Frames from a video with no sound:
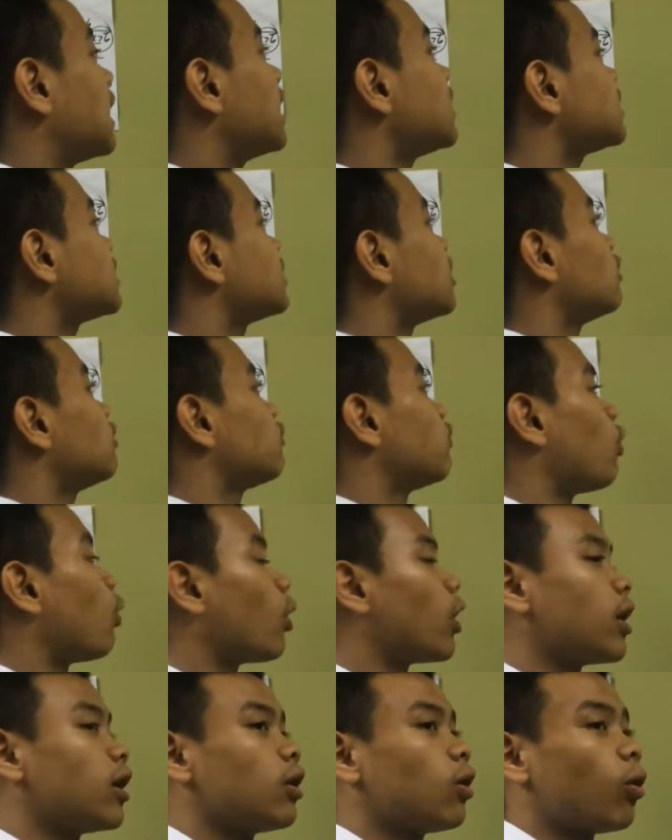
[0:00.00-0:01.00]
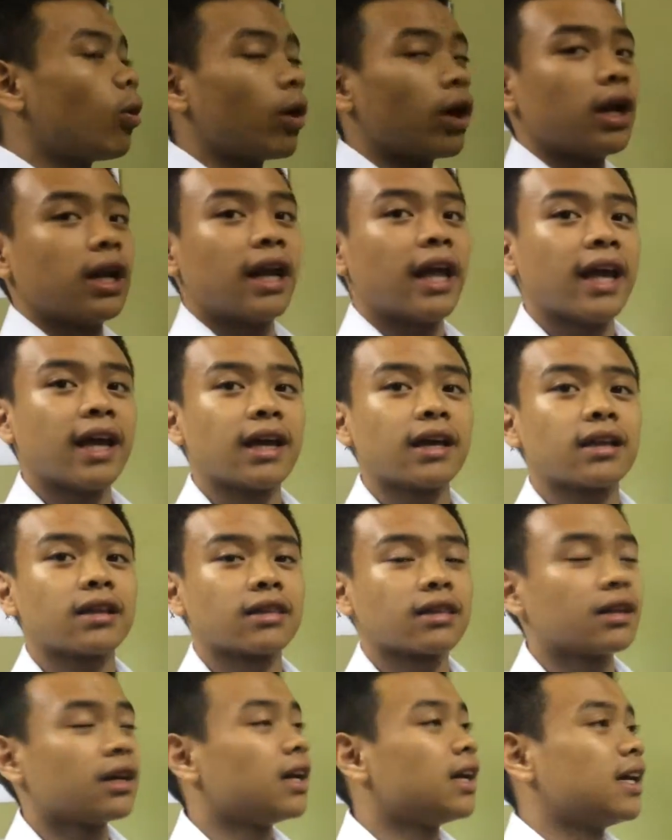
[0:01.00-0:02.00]
less than 4 or length
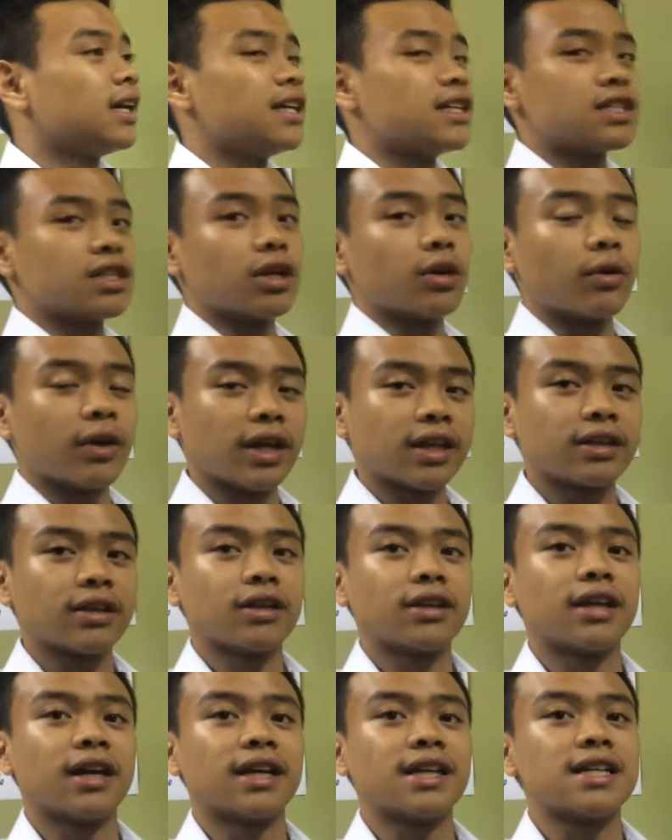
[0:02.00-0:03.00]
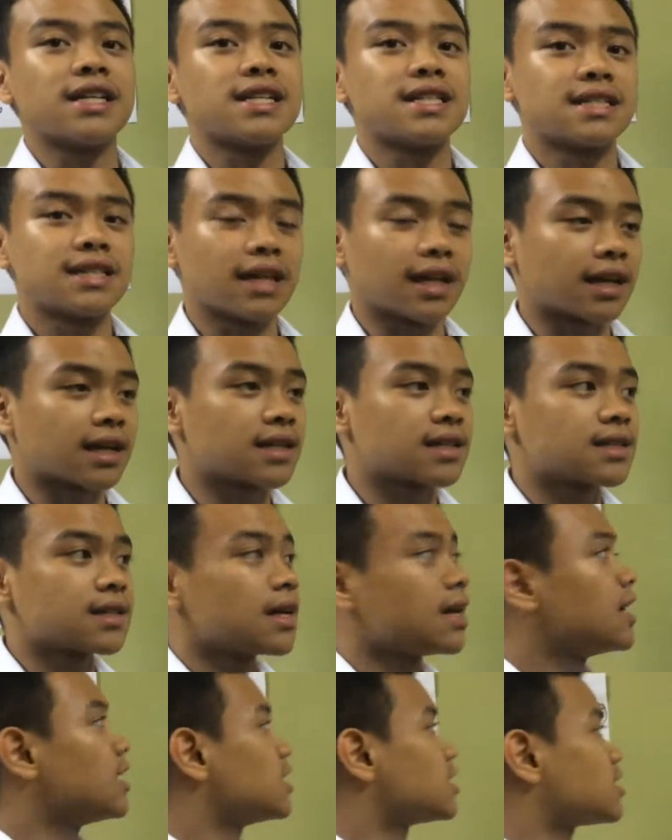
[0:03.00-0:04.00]
is greater than
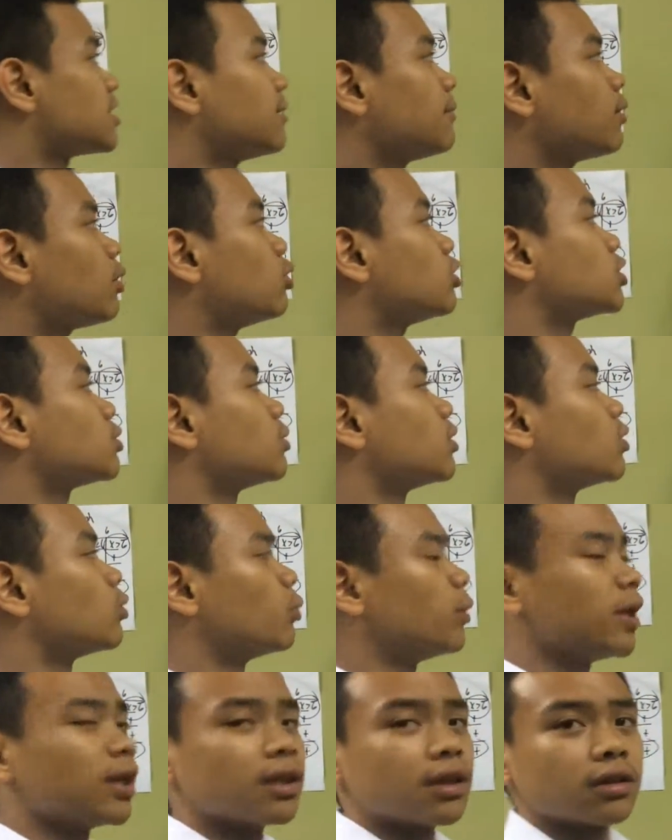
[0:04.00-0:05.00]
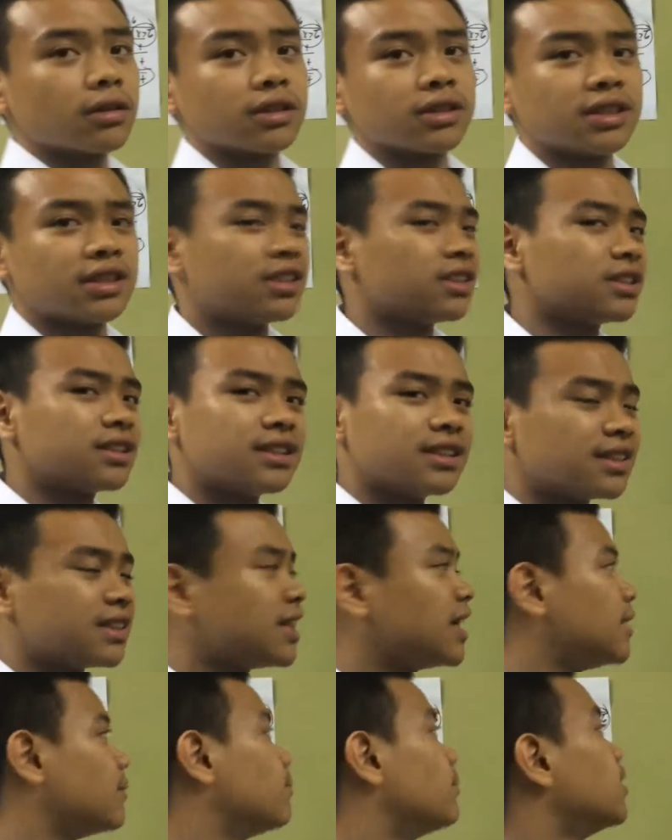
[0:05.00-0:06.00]
6. Same goes with width because it's just the
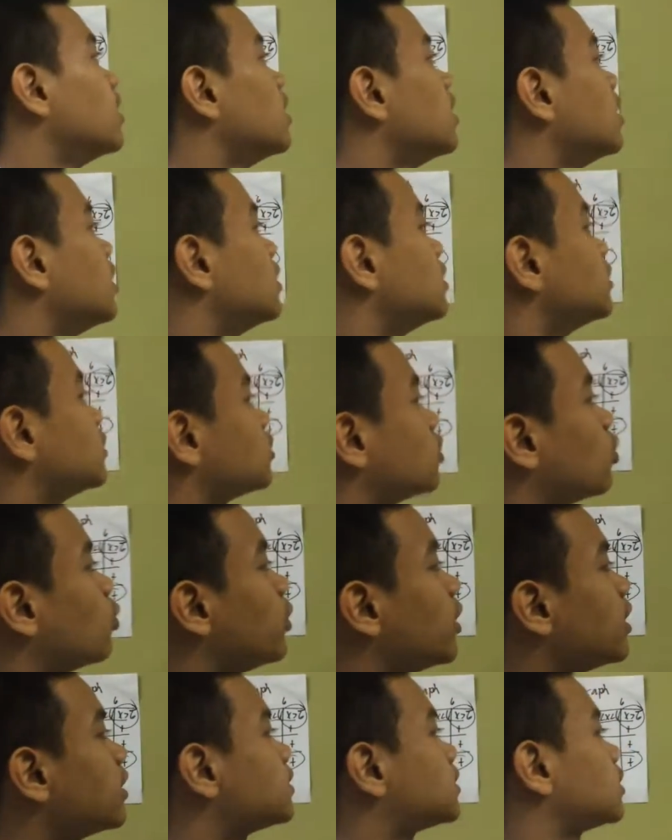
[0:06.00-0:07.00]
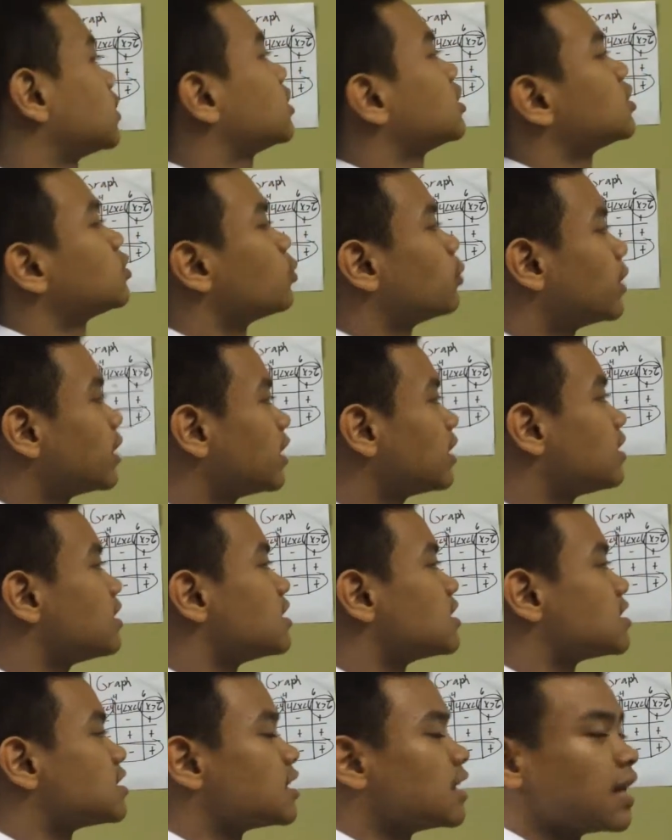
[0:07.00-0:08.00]
same. So width such as width
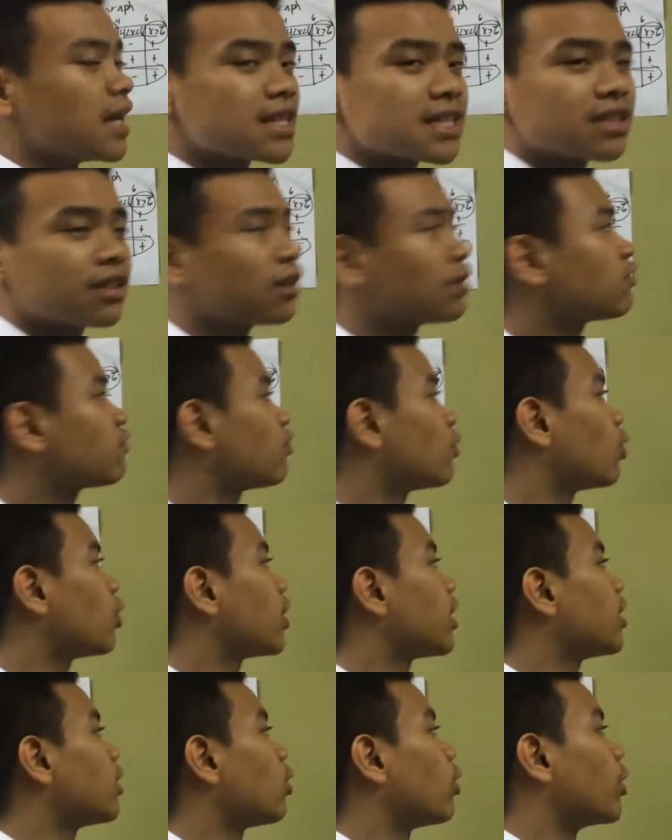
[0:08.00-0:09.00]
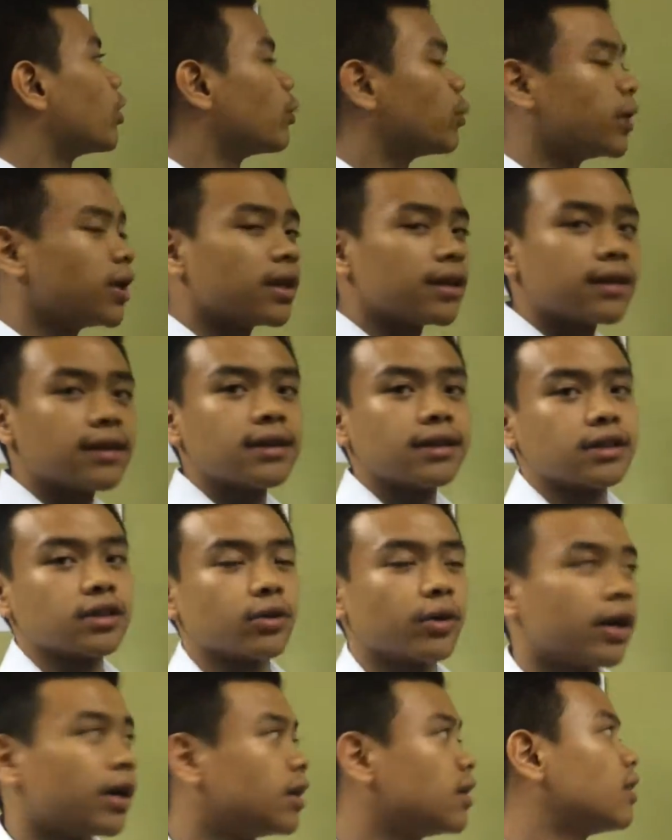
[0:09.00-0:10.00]
is less than 4 or width is
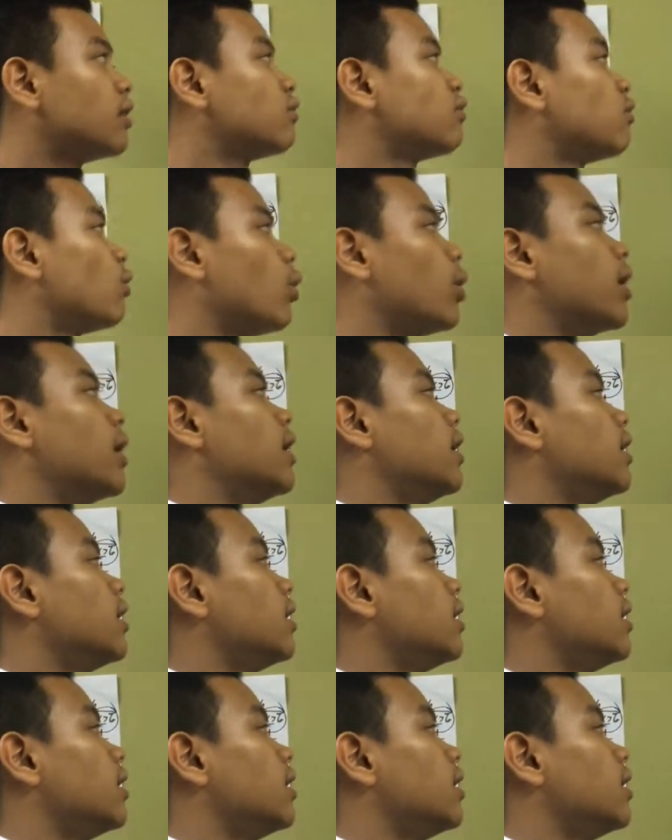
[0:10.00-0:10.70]
greater than 4.